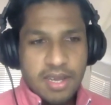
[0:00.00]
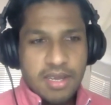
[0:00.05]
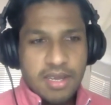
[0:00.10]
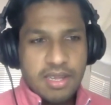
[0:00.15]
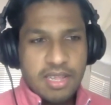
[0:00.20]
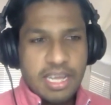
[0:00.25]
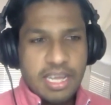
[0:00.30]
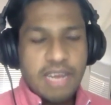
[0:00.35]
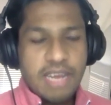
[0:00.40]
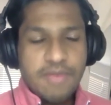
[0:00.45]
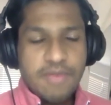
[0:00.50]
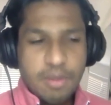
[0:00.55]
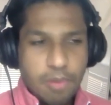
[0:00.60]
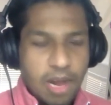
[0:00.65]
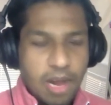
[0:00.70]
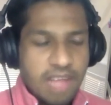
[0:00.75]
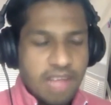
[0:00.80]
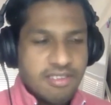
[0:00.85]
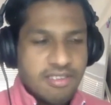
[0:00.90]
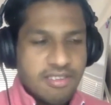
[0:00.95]
the interview
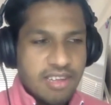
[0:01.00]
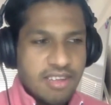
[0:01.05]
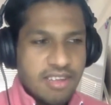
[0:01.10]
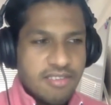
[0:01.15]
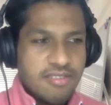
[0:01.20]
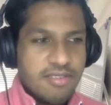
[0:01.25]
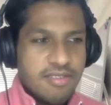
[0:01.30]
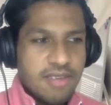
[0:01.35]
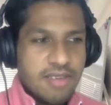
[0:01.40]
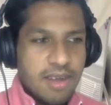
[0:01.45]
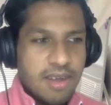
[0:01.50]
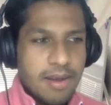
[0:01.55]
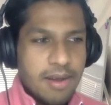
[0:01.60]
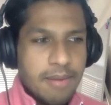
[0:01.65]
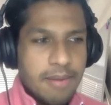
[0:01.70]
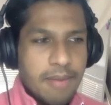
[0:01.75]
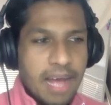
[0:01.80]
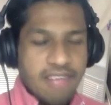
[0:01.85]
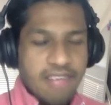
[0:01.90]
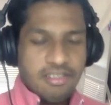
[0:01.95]
process,
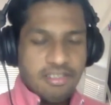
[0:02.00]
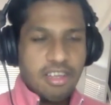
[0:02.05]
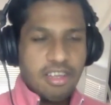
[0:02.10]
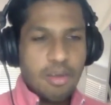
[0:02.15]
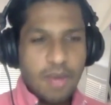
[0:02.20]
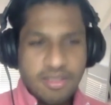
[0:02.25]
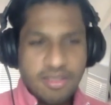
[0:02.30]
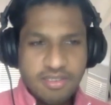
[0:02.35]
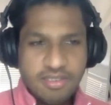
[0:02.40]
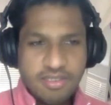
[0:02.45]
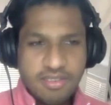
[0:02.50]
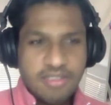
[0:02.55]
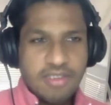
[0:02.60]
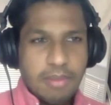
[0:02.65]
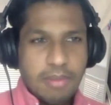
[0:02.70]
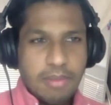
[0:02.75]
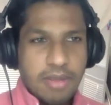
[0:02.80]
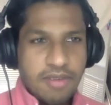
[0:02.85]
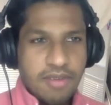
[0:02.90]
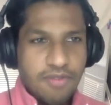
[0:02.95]
um, asking questions
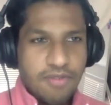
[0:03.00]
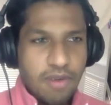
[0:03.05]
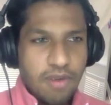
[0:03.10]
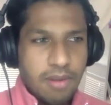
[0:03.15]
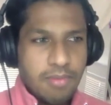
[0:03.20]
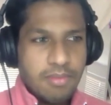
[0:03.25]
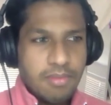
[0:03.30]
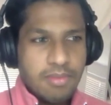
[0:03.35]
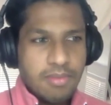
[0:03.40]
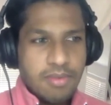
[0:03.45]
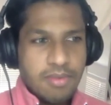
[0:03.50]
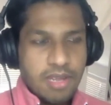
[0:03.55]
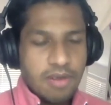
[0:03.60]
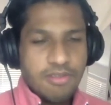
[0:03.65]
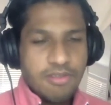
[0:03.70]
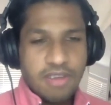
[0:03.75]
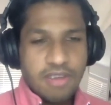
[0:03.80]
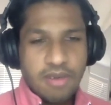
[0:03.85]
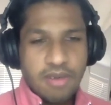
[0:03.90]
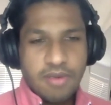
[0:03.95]
stemming from you
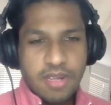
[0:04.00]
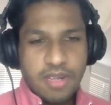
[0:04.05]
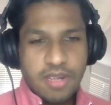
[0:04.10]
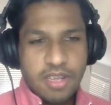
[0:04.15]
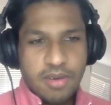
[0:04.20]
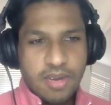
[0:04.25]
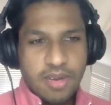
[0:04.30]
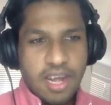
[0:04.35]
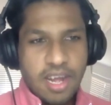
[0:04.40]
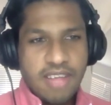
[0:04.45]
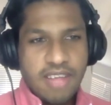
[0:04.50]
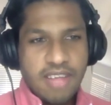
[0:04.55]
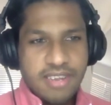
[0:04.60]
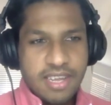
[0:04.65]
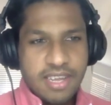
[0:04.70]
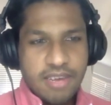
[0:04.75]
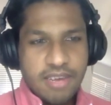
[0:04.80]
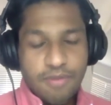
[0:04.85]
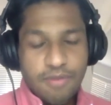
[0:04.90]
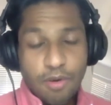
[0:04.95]
know general
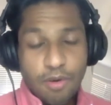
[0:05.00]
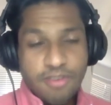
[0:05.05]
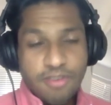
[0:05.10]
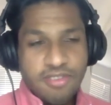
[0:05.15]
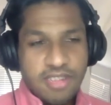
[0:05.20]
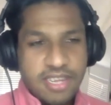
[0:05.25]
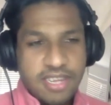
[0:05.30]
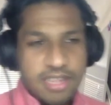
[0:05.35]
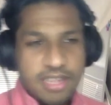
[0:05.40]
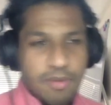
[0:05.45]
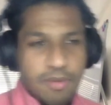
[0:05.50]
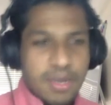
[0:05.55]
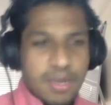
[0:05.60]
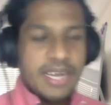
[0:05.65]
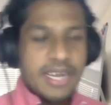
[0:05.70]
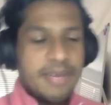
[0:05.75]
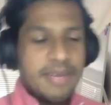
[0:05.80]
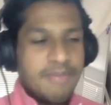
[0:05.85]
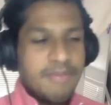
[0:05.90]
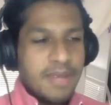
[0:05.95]
curiosity. Unfortunately, the
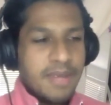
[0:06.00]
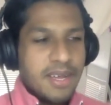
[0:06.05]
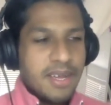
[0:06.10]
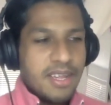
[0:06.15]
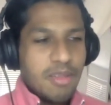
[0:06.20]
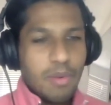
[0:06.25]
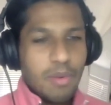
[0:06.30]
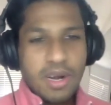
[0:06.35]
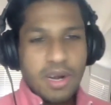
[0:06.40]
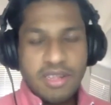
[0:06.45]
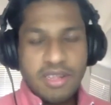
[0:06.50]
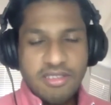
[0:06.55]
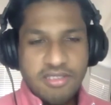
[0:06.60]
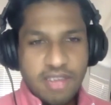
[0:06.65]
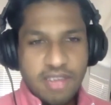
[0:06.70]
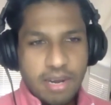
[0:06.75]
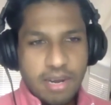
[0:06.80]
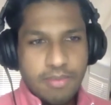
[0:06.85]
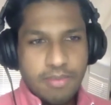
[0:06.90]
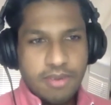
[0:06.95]
way the world
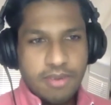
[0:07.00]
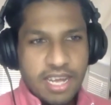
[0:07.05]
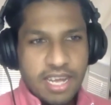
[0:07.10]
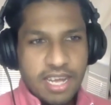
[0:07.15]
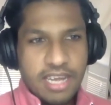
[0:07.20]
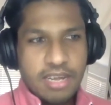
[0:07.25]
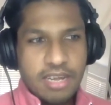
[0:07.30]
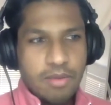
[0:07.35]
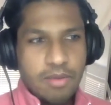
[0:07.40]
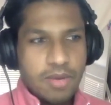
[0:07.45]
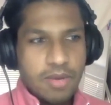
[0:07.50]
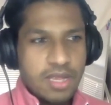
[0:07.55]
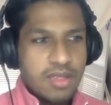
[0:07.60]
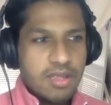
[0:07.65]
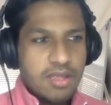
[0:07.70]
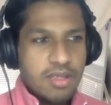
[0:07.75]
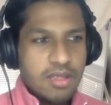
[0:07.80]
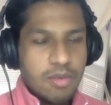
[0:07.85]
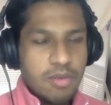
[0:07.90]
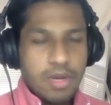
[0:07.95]
is set up today
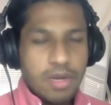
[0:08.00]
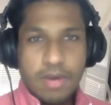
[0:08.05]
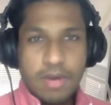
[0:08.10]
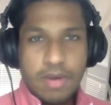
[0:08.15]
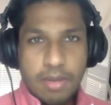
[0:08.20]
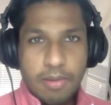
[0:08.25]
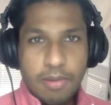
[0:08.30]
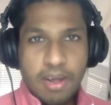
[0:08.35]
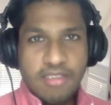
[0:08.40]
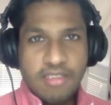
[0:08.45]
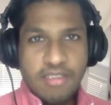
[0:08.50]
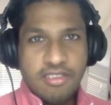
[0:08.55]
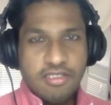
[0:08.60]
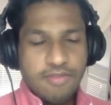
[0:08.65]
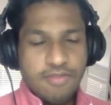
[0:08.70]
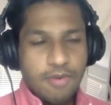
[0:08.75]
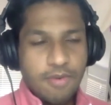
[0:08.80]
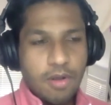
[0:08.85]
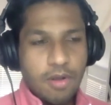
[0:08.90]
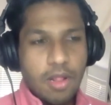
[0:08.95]
with the recruiting
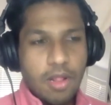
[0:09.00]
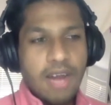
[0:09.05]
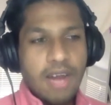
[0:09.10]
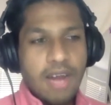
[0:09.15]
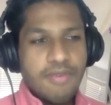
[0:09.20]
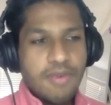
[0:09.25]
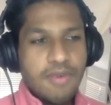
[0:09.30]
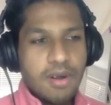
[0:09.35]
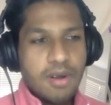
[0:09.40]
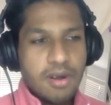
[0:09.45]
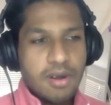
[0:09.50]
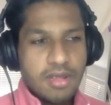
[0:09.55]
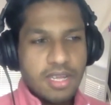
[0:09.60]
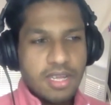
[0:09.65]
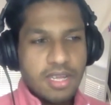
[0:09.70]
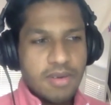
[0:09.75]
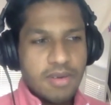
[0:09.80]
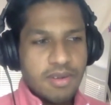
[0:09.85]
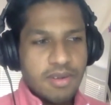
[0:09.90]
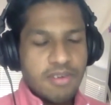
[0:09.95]
process for a lot of
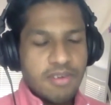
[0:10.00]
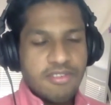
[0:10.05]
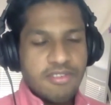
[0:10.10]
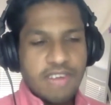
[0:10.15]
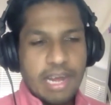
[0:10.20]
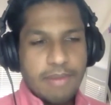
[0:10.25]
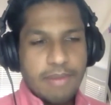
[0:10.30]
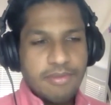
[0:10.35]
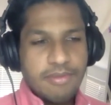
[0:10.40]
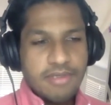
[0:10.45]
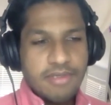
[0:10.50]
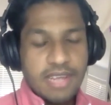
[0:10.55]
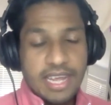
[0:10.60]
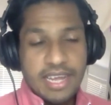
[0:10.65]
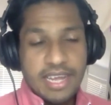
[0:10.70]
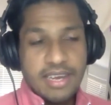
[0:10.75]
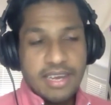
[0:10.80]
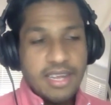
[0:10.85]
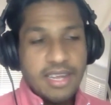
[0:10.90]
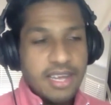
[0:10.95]
early career jobs,
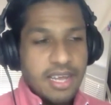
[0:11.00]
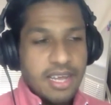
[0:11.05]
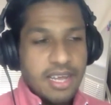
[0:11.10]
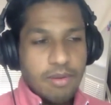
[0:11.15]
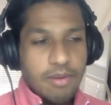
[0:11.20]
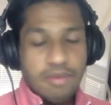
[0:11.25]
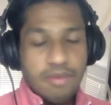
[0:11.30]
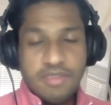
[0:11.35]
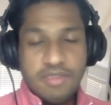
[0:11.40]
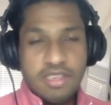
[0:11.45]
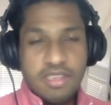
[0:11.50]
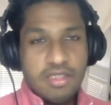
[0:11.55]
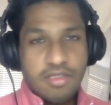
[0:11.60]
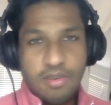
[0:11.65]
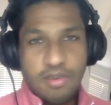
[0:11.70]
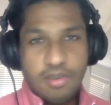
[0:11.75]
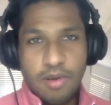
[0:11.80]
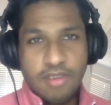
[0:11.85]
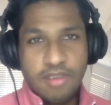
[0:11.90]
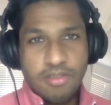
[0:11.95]
and we've seen
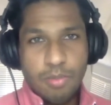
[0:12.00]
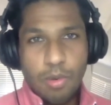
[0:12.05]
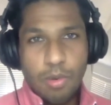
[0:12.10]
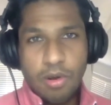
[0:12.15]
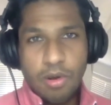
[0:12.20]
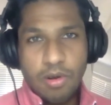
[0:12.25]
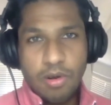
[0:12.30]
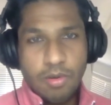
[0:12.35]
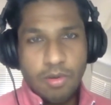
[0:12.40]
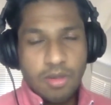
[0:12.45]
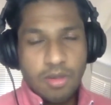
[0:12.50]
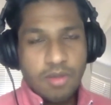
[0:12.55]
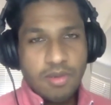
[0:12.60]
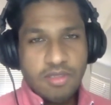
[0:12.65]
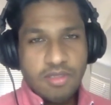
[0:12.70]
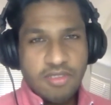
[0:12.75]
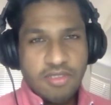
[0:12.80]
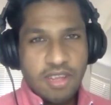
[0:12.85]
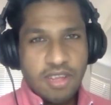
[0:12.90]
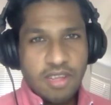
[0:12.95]
this across the border,
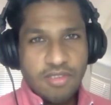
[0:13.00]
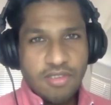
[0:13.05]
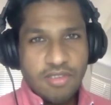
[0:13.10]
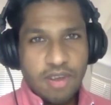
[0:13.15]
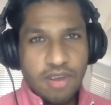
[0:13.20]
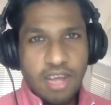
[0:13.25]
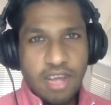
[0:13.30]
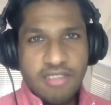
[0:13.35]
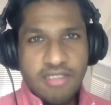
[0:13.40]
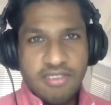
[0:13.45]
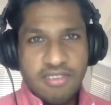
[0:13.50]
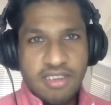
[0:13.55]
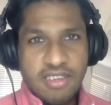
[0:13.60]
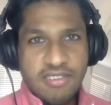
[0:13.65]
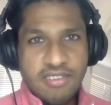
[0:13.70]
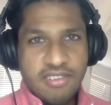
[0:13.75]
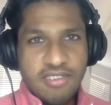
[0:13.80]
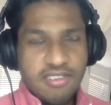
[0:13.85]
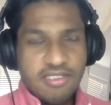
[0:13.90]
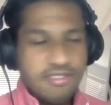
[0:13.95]
whether it's sales or not
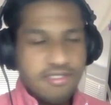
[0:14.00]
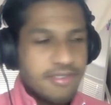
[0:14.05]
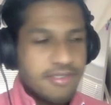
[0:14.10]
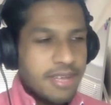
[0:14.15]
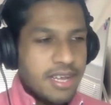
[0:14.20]
sales, is